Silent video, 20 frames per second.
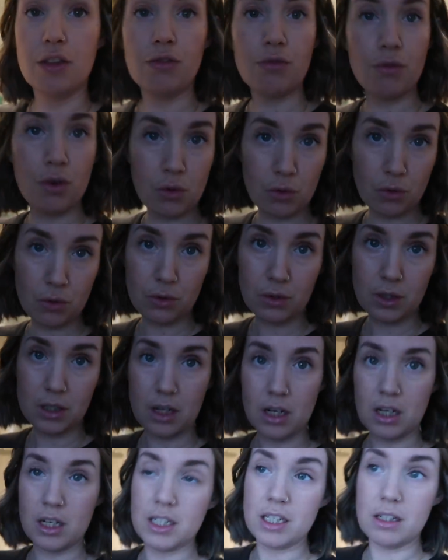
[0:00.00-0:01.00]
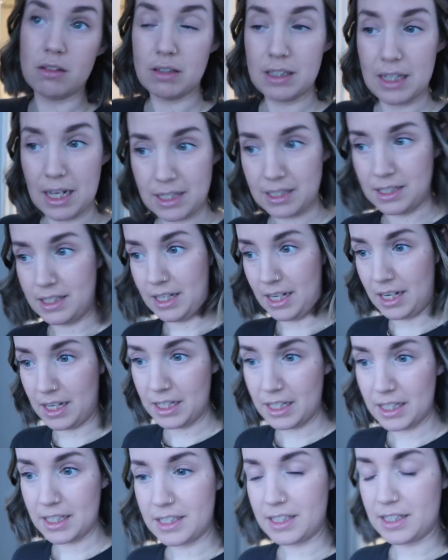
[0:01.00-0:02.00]
through until
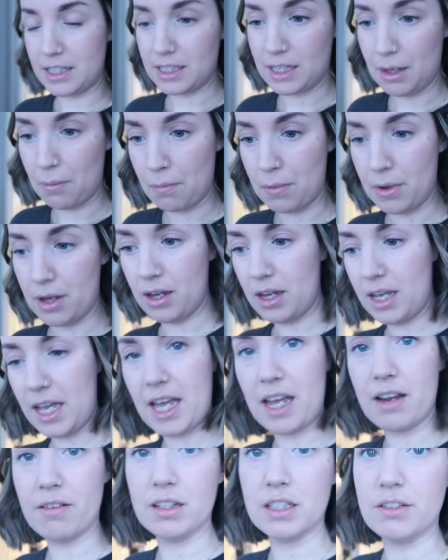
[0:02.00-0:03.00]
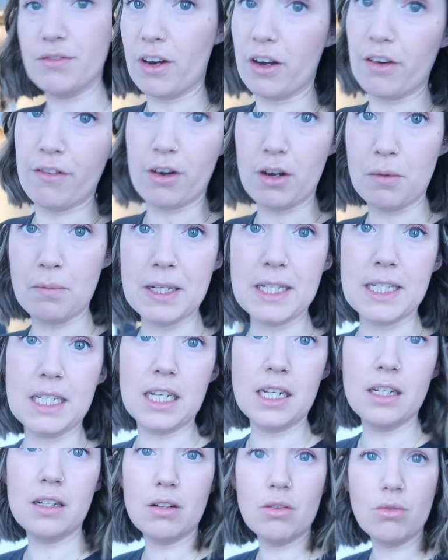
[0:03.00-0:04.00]
Saturday, it's December. Hair is very, very
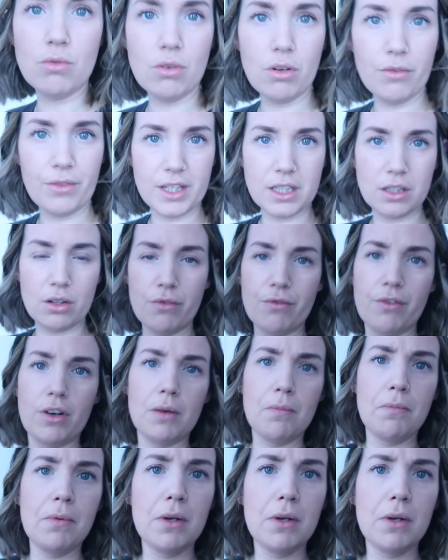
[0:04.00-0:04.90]
busy. Oh God, that's gone very